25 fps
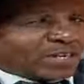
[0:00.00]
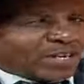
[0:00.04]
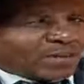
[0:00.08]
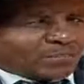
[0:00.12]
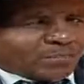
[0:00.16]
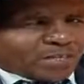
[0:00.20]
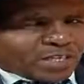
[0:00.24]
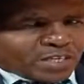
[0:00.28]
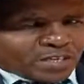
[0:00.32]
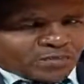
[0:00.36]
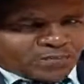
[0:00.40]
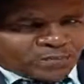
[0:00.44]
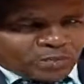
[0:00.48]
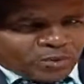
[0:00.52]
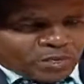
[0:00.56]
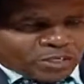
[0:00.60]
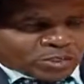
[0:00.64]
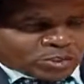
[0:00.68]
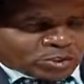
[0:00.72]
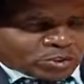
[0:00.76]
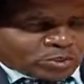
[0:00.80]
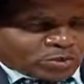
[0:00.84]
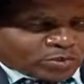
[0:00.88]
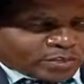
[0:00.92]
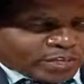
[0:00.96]
let me give you
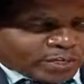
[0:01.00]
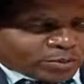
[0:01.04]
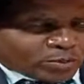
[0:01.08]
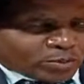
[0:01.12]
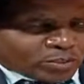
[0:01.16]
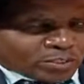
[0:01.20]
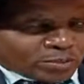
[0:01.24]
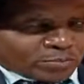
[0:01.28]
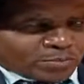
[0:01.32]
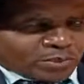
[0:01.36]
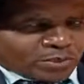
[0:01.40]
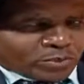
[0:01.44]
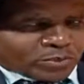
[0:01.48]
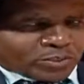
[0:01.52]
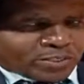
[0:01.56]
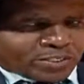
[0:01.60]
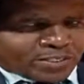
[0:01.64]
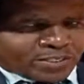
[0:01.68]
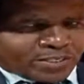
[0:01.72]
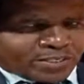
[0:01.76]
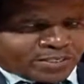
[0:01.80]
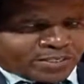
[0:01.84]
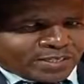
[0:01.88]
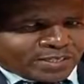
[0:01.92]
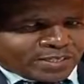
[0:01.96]
a song I wrote
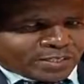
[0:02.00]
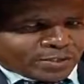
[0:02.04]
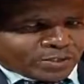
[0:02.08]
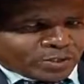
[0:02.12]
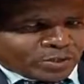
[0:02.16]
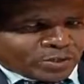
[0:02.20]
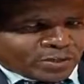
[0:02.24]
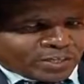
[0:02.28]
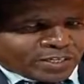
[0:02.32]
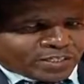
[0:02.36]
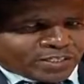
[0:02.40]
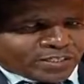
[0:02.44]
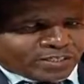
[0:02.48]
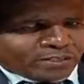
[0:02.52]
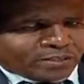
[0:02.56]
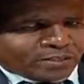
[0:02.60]
about Eldoret.